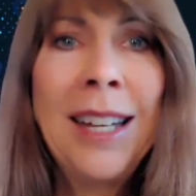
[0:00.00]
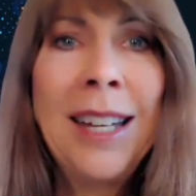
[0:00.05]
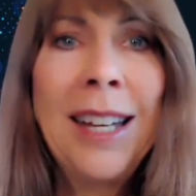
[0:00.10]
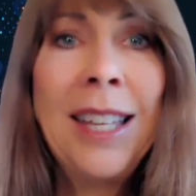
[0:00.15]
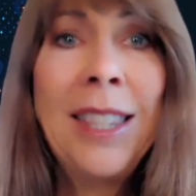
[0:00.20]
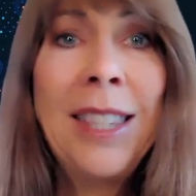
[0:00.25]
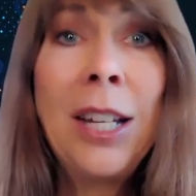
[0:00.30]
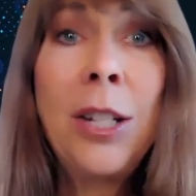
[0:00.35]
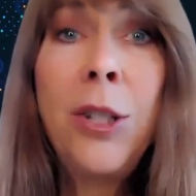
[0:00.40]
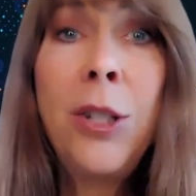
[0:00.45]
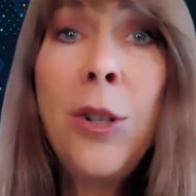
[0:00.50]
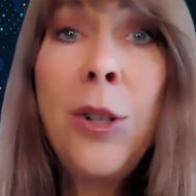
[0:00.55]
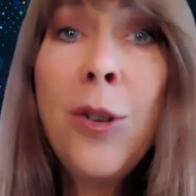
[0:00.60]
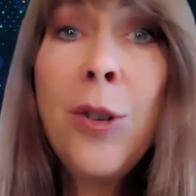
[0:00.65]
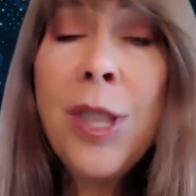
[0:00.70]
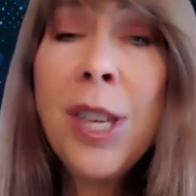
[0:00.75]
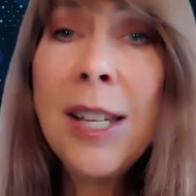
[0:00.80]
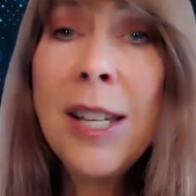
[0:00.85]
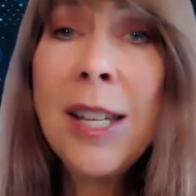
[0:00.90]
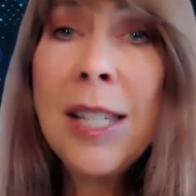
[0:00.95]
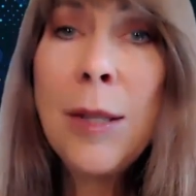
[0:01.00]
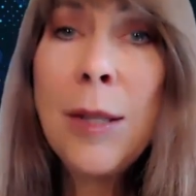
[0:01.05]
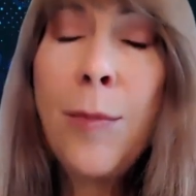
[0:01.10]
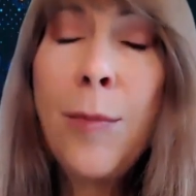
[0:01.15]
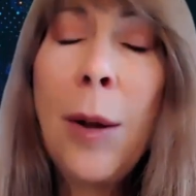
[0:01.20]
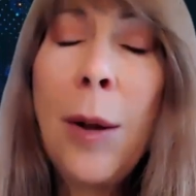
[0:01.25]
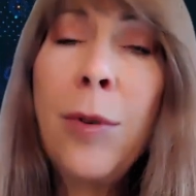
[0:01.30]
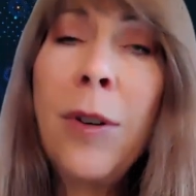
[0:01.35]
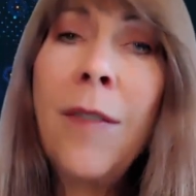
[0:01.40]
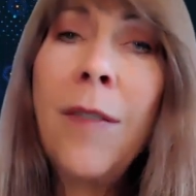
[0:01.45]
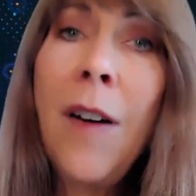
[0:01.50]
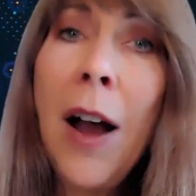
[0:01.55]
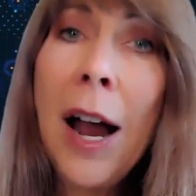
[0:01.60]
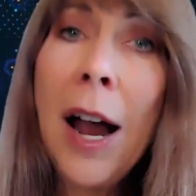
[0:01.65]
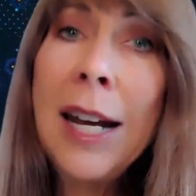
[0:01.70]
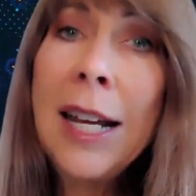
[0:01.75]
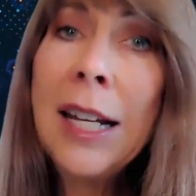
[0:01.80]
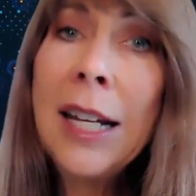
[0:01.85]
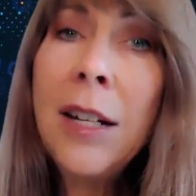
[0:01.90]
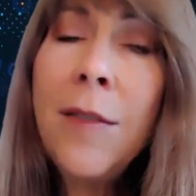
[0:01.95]
And they do this by
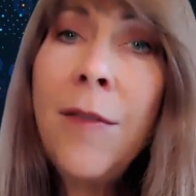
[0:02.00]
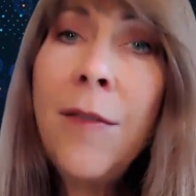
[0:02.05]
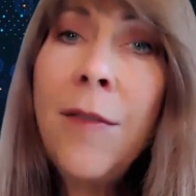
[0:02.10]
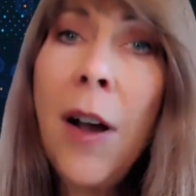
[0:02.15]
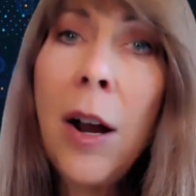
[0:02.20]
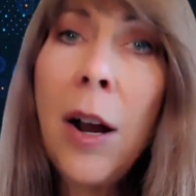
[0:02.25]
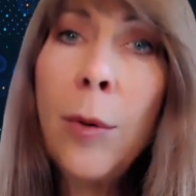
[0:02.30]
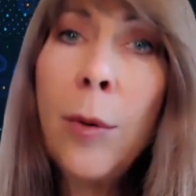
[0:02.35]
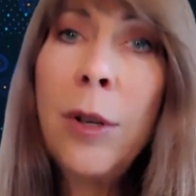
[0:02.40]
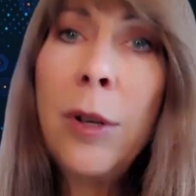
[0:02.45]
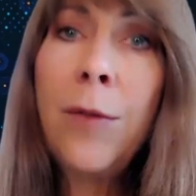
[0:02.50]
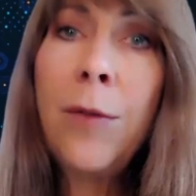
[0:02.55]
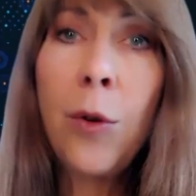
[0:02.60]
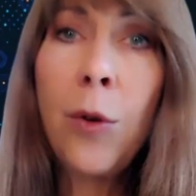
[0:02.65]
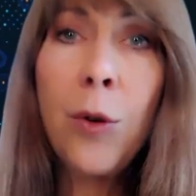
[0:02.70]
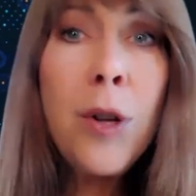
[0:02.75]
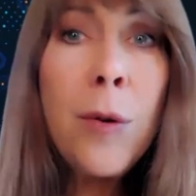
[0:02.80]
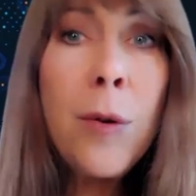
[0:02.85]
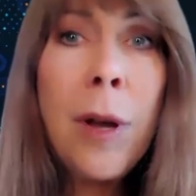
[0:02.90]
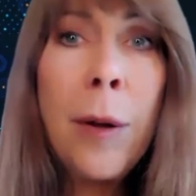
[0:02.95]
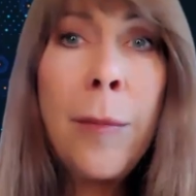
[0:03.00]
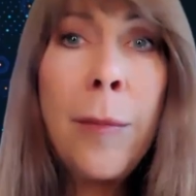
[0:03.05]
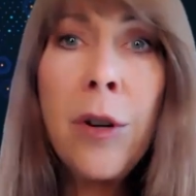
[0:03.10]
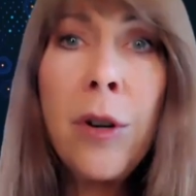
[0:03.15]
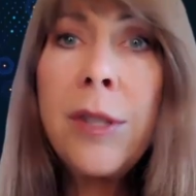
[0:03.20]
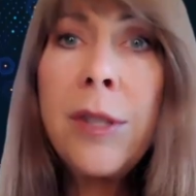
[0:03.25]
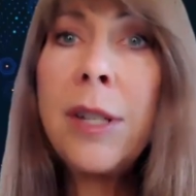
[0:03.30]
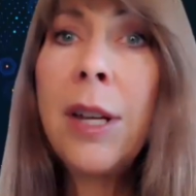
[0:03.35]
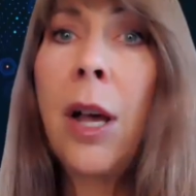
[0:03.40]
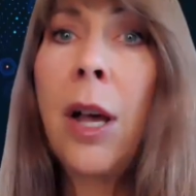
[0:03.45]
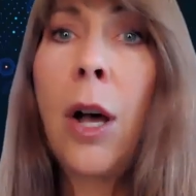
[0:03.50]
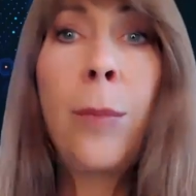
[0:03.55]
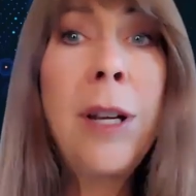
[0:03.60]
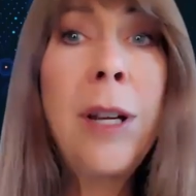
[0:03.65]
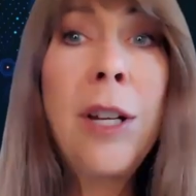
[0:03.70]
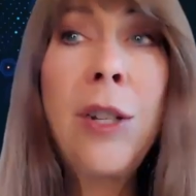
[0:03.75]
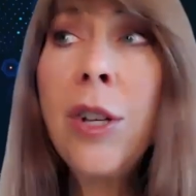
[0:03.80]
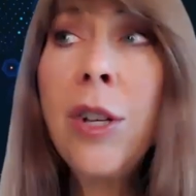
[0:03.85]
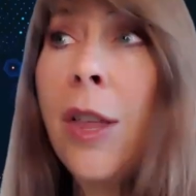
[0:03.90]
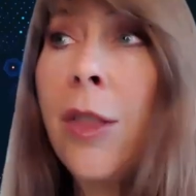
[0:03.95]
providing an environment for their members to help
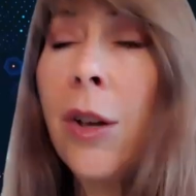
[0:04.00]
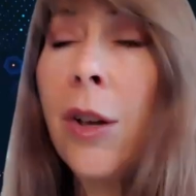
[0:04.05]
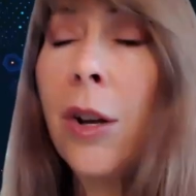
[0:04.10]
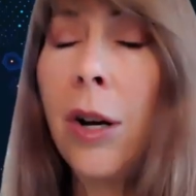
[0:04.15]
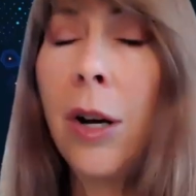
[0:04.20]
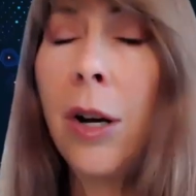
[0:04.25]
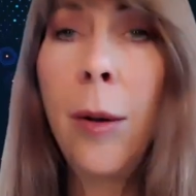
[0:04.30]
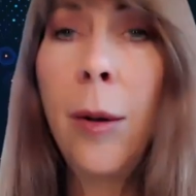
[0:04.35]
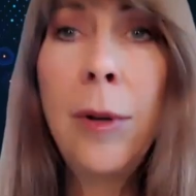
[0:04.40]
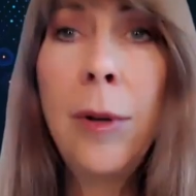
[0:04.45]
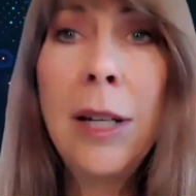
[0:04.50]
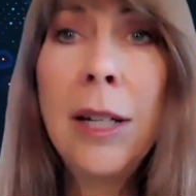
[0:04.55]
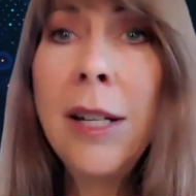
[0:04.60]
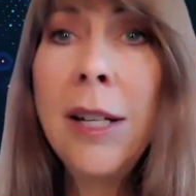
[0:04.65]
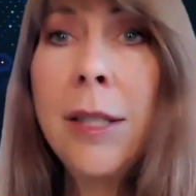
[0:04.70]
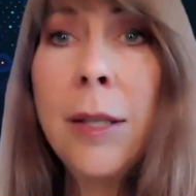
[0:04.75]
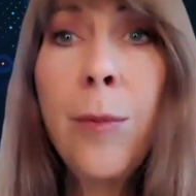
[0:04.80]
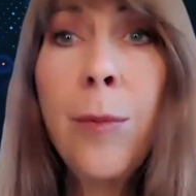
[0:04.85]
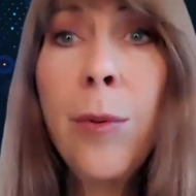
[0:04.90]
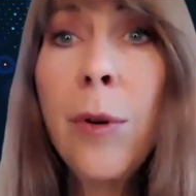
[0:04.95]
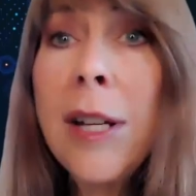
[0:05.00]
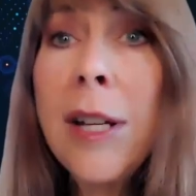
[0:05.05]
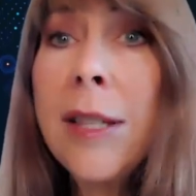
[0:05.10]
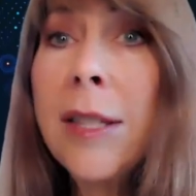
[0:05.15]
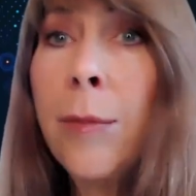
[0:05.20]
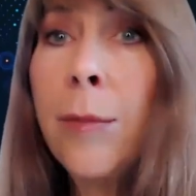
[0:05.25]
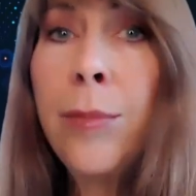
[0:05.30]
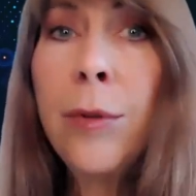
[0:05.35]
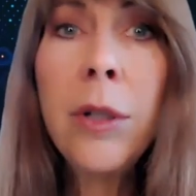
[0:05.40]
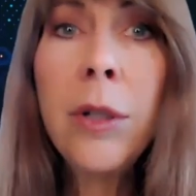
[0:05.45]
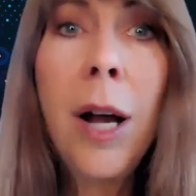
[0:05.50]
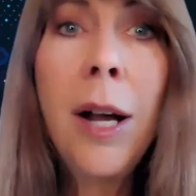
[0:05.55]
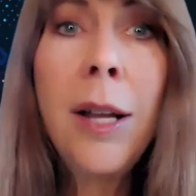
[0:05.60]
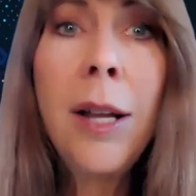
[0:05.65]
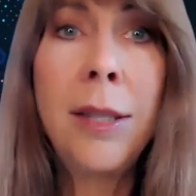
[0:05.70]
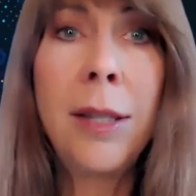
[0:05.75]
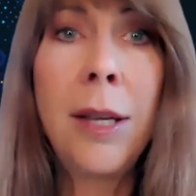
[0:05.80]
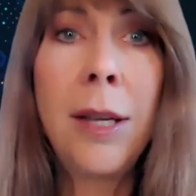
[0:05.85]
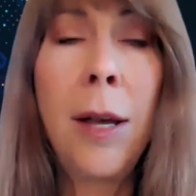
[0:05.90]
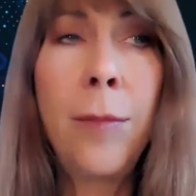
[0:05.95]
each other. I mean, it's a pretty simple
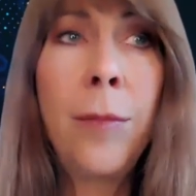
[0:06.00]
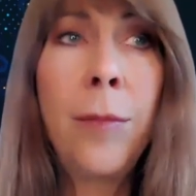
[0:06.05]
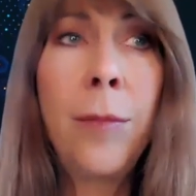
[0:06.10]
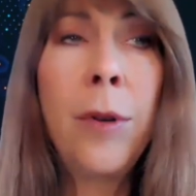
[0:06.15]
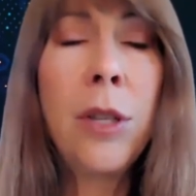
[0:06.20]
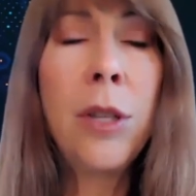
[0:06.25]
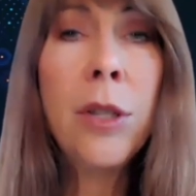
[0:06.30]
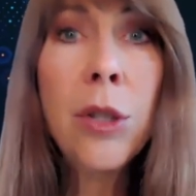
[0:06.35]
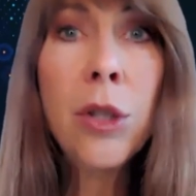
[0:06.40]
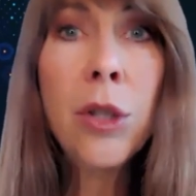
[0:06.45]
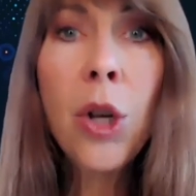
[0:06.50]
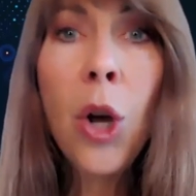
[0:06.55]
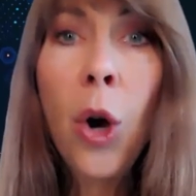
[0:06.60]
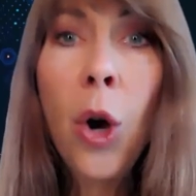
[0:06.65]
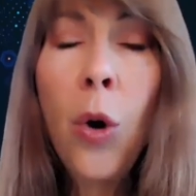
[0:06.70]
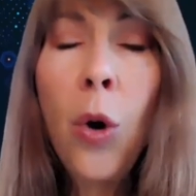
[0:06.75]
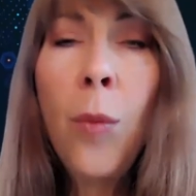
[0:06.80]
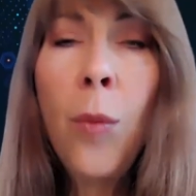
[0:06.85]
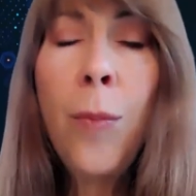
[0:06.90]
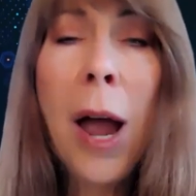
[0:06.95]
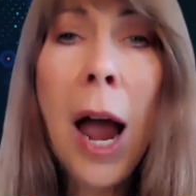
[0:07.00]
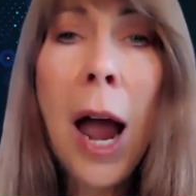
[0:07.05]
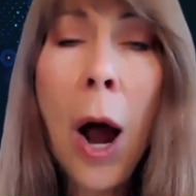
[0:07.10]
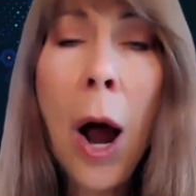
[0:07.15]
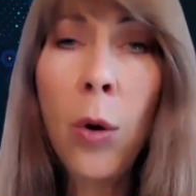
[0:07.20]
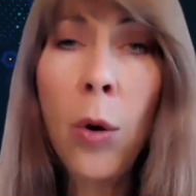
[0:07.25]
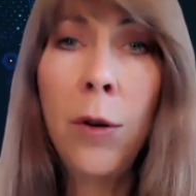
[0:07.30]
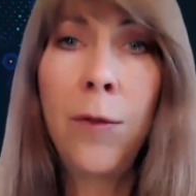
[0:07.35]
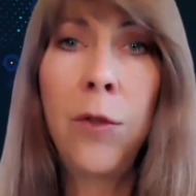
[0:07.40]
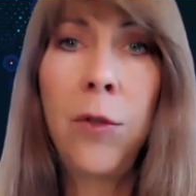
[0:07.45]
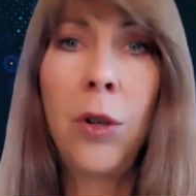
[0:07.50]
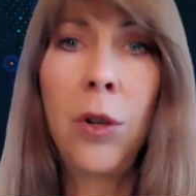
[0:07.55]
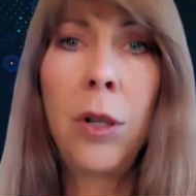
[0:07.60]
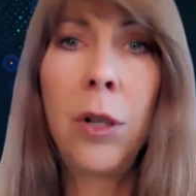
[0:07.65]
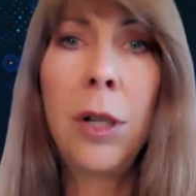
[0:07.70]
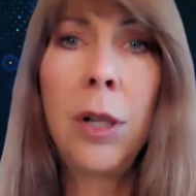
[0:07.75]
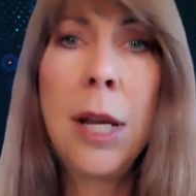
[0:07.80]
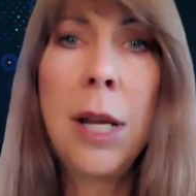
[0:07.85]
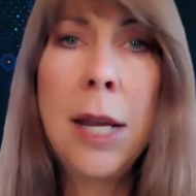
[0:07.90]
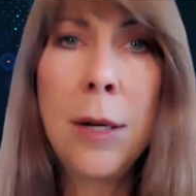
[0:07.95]
concept, but so
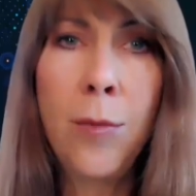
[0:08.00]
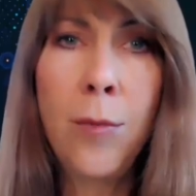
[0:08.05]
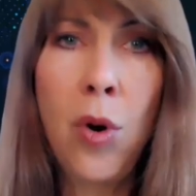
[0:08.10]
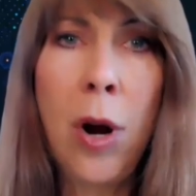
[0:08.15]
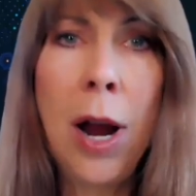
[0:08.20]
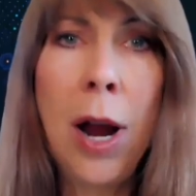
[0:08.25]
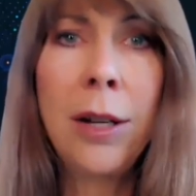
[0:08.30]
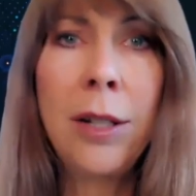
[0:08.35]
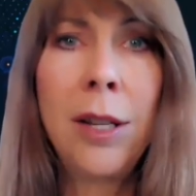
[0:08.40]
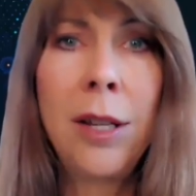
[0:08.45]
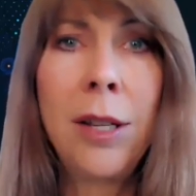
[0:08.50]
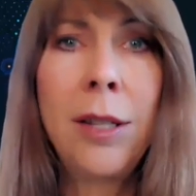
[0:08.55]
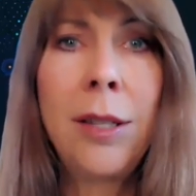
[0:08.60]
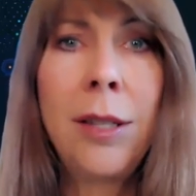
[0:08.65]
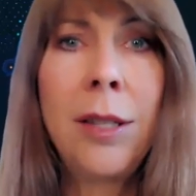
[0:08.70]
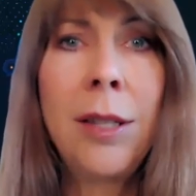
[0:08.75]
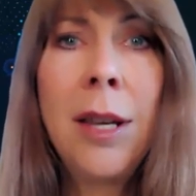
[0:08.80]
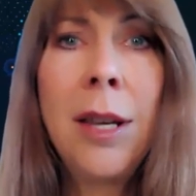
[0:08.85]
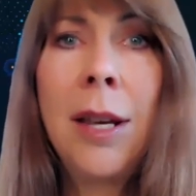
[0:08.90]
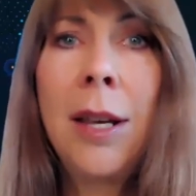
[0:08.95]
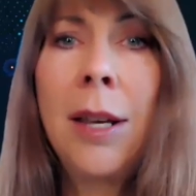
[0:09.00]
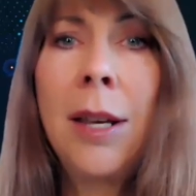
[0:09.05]
powerful in practice.